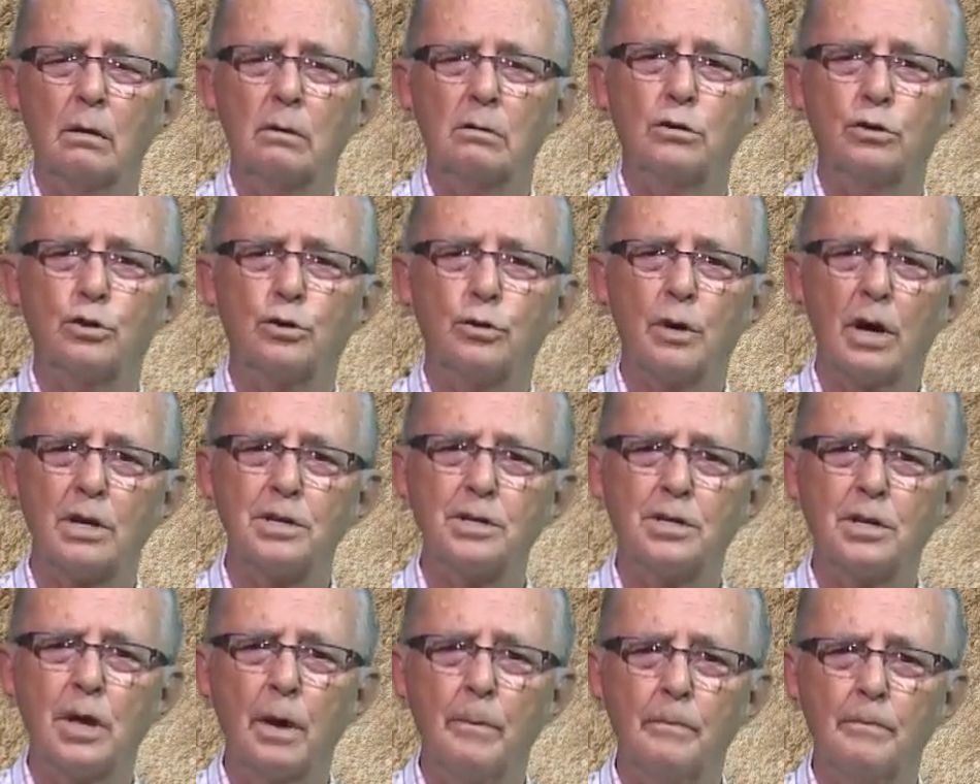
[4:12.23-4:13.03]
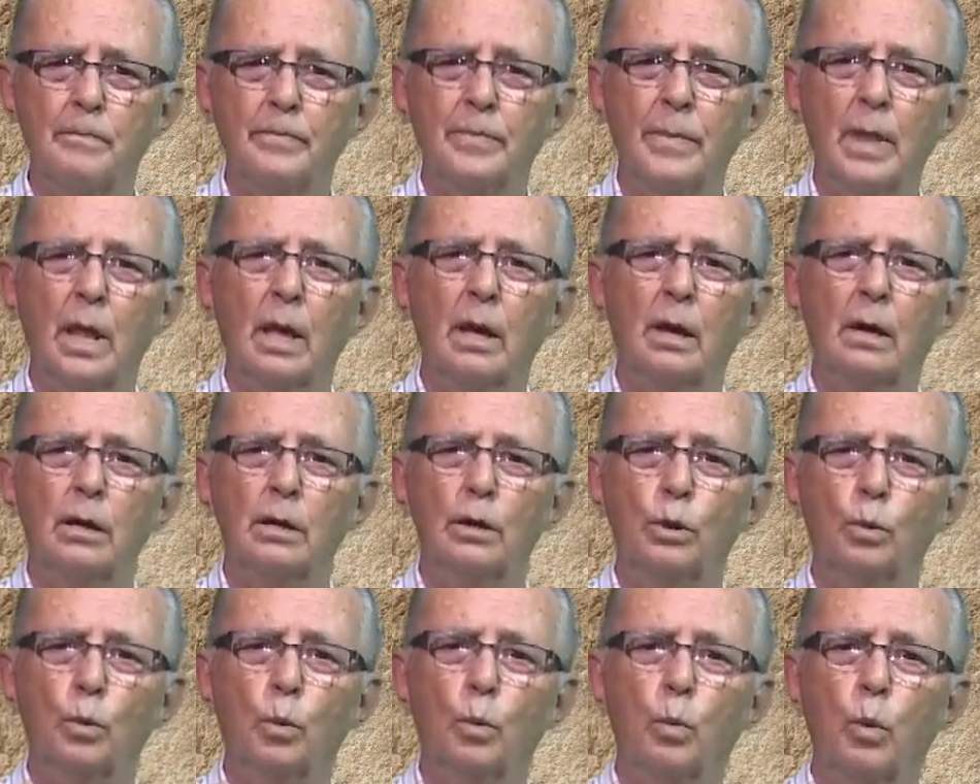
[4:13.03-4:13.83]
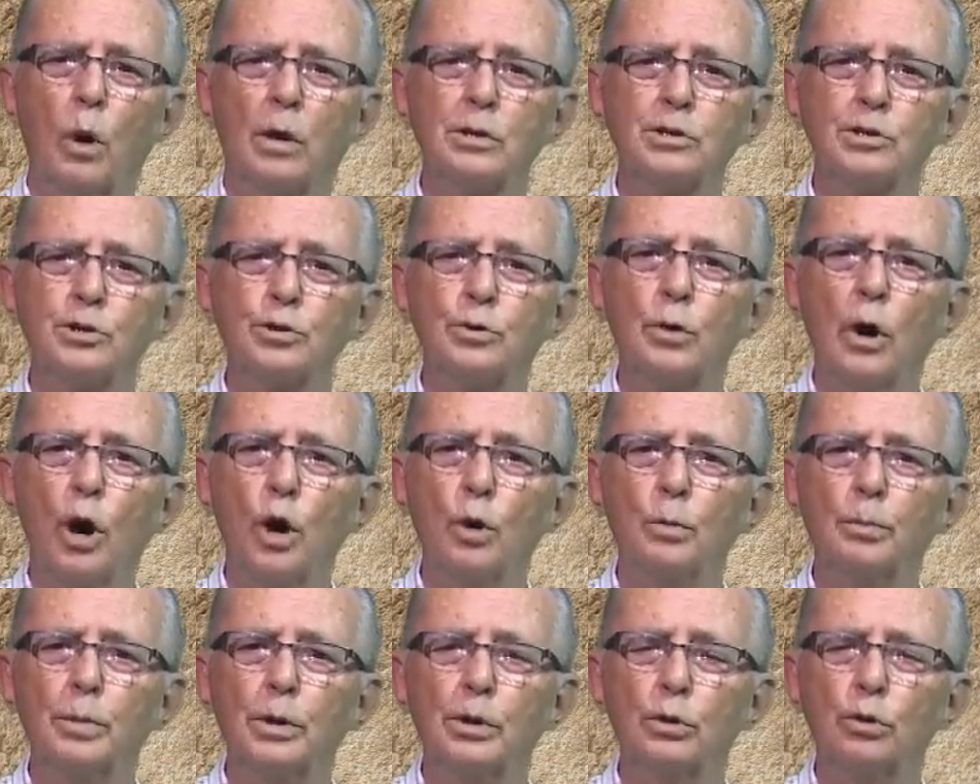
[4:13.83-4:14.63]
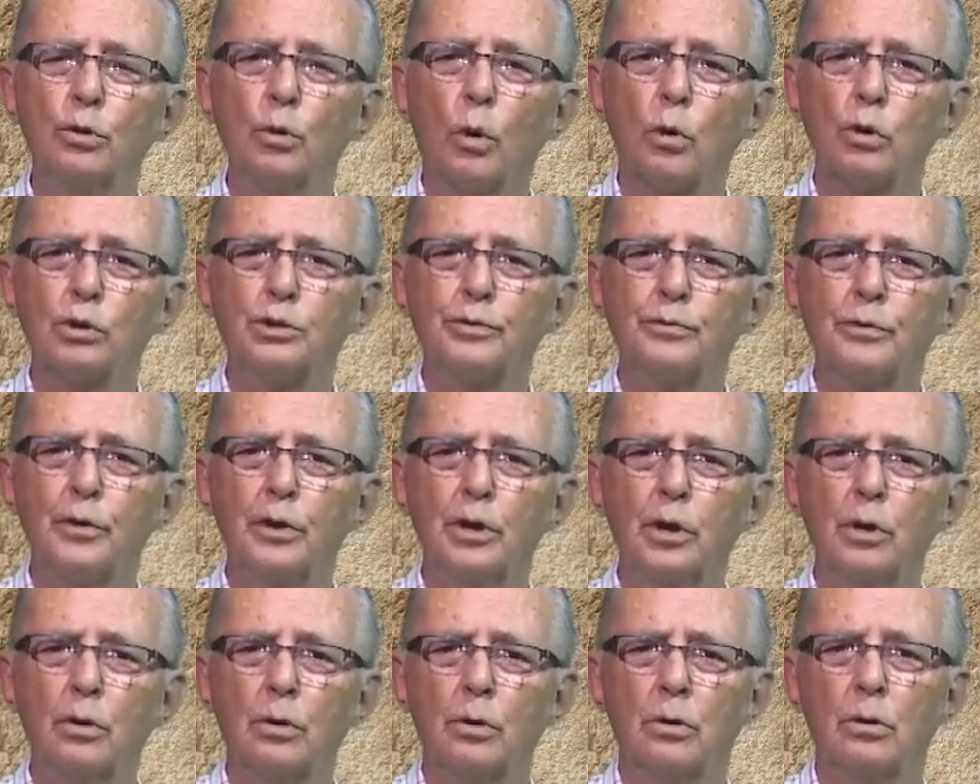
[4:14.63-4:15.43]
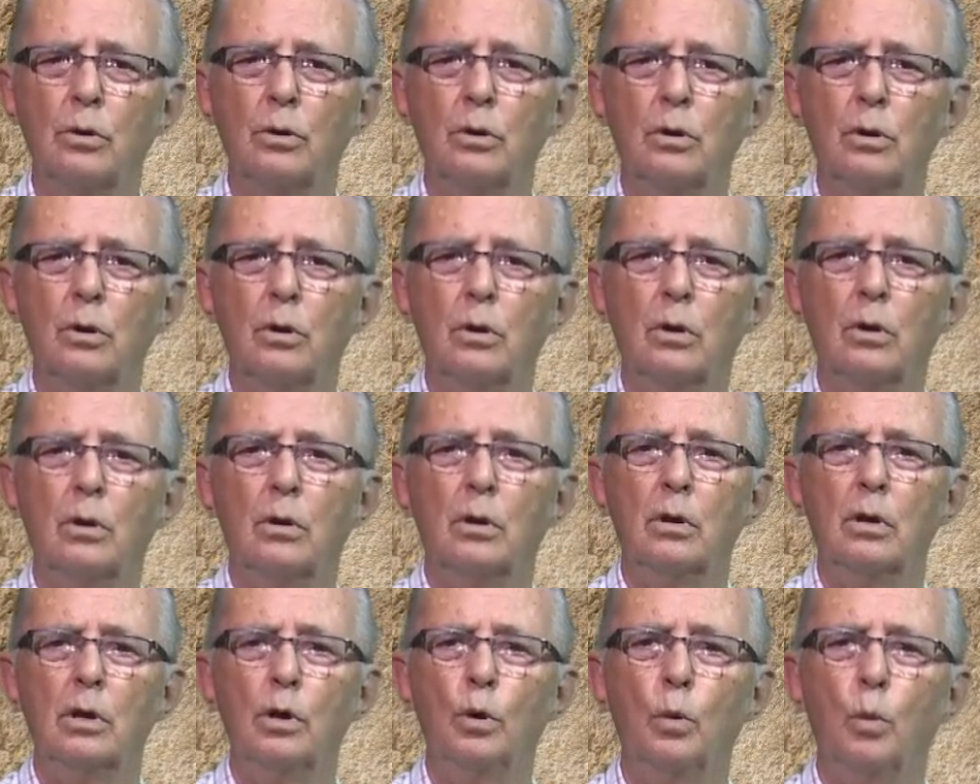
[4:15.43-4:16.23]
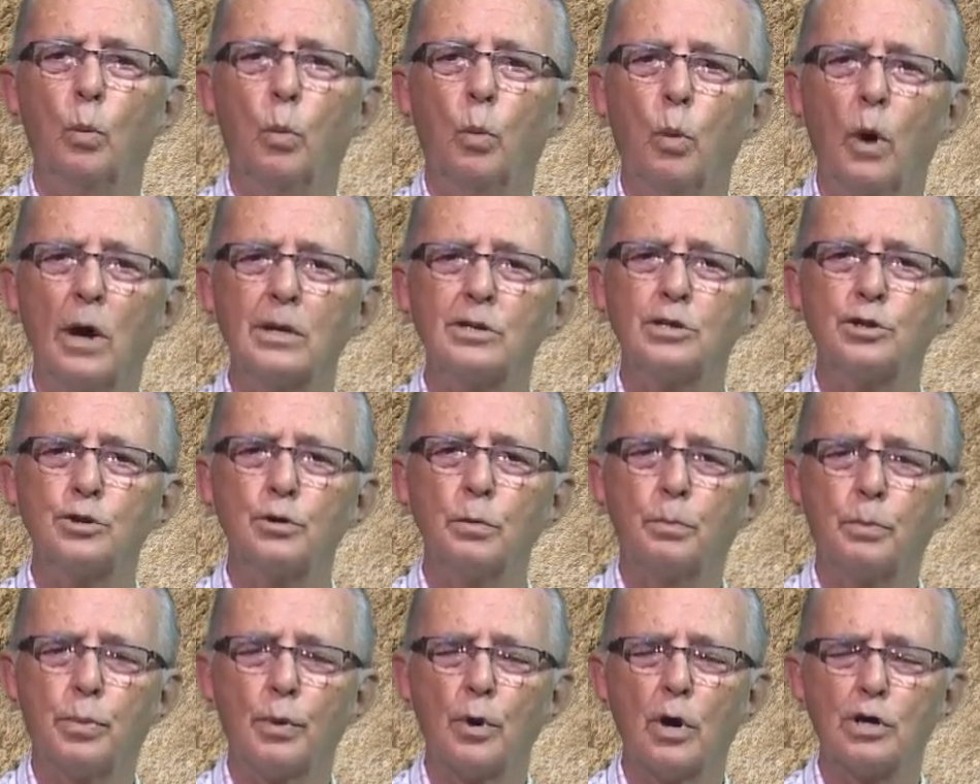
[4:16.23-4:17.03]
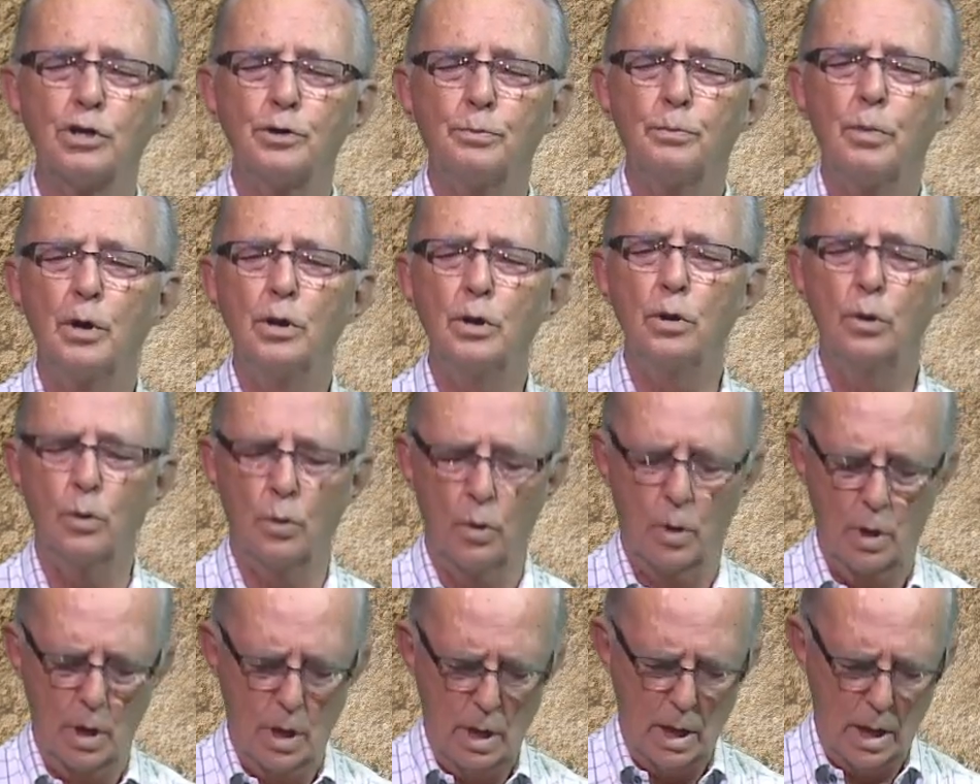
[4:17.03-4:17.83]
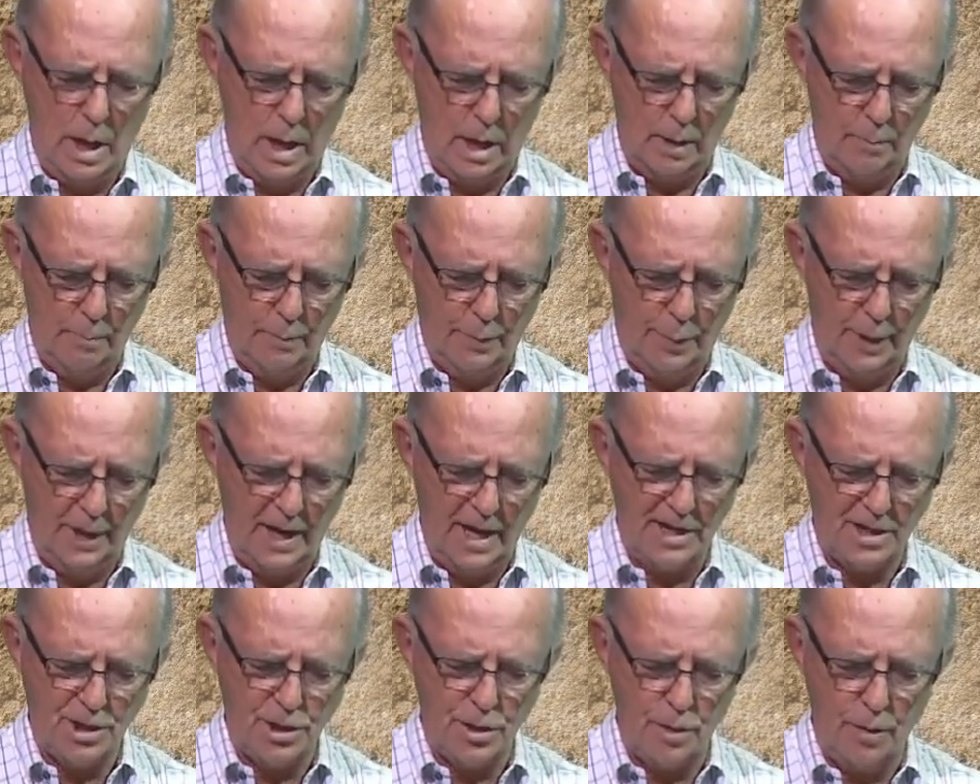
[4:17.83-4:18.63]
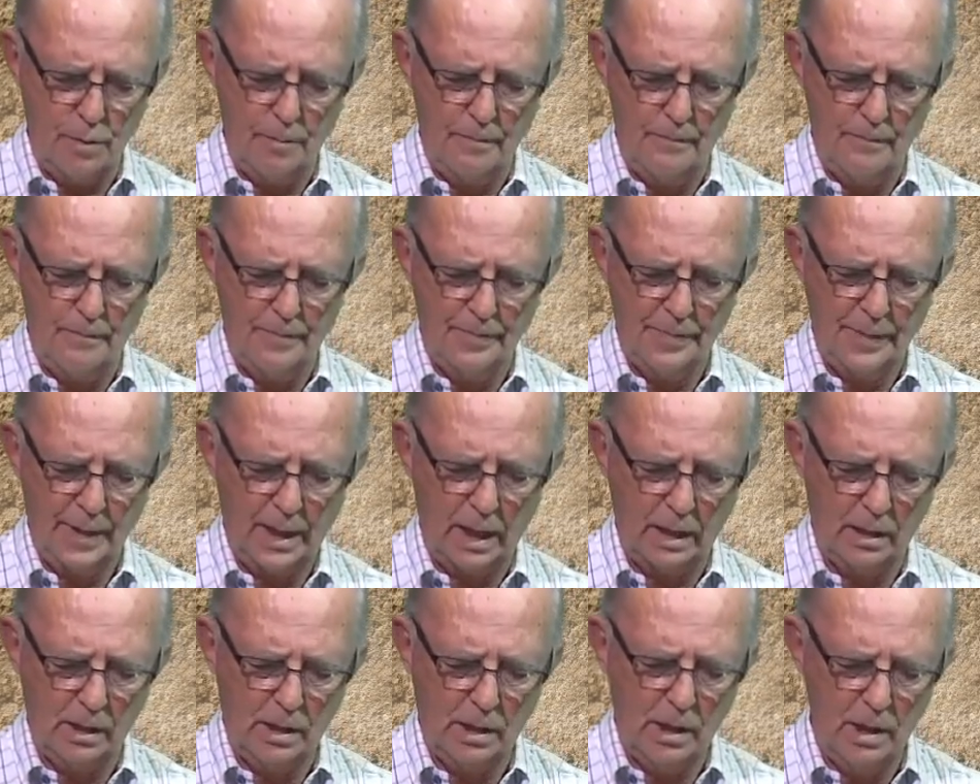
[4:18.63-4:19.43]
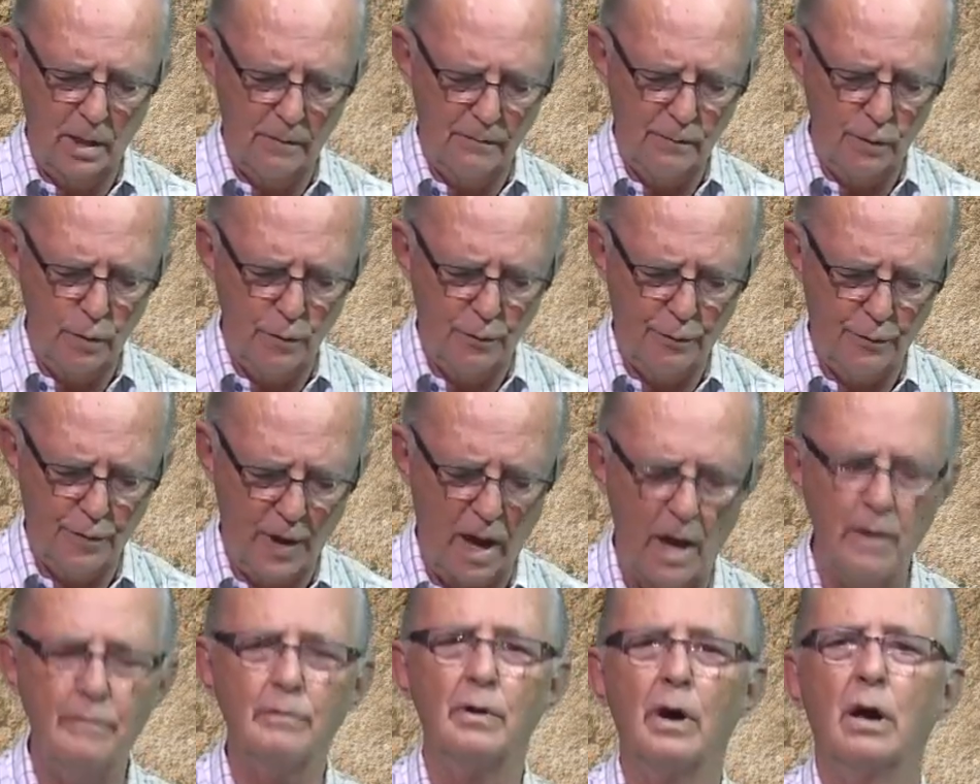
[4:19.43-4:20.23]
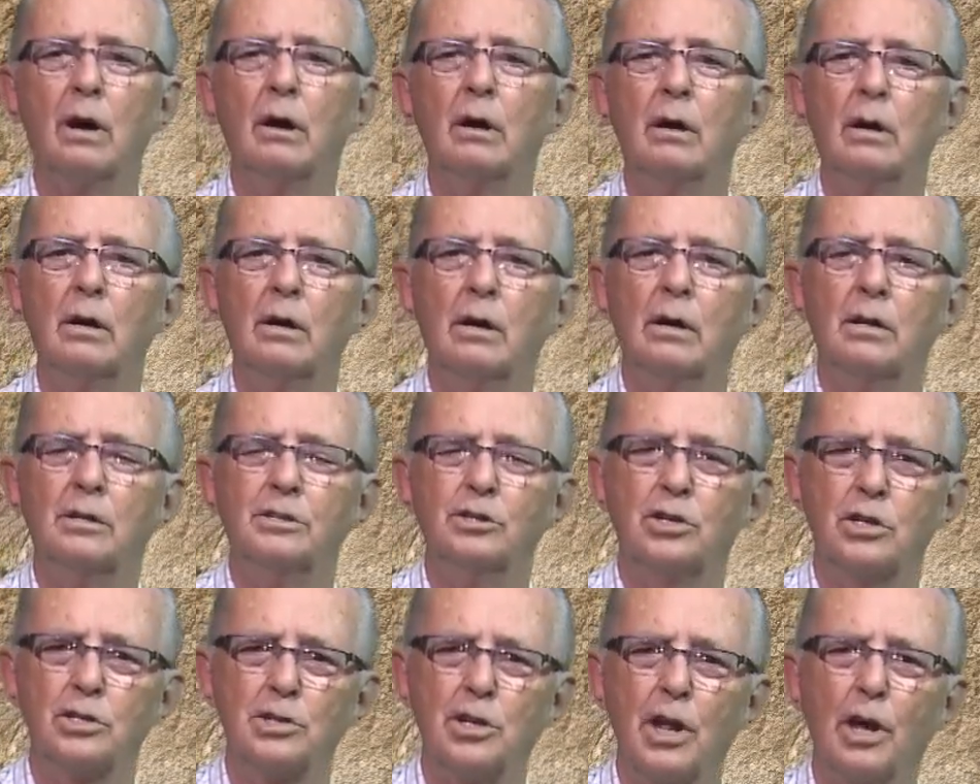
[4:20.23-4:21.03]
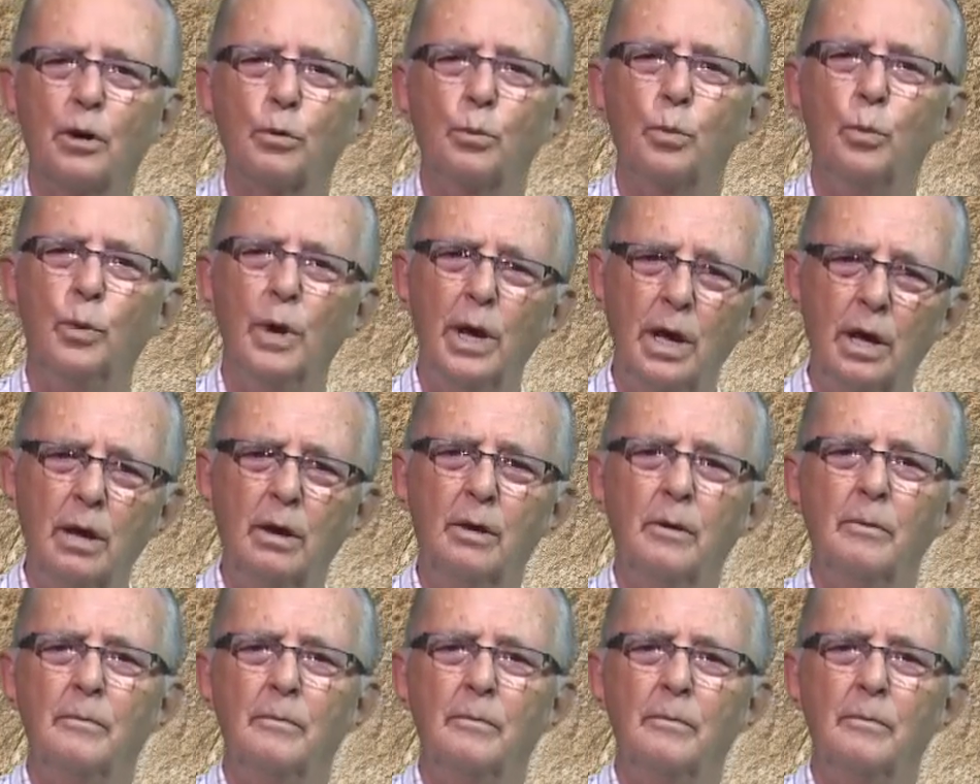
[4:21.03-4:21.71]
Trust him. He wants to open doors for you. He wants to prosper you and bless you and give you favor, just like we